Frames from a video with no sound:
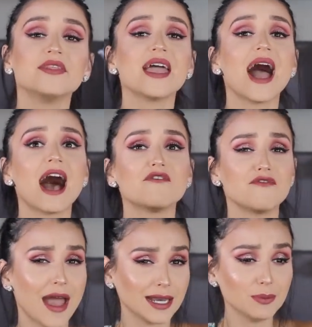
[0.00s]
They
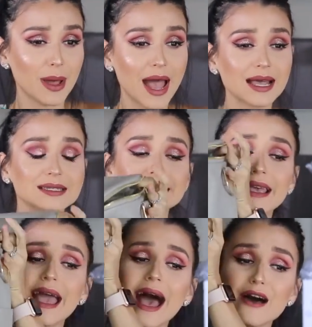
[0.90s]
have fanny packs.
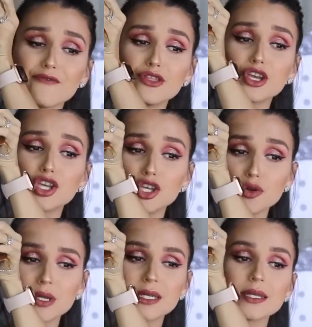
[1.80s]
They have the
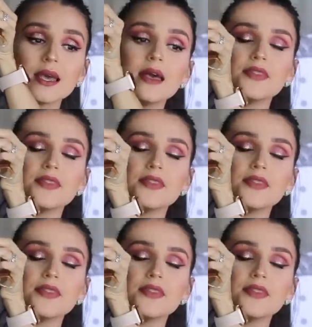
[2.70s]
cutest.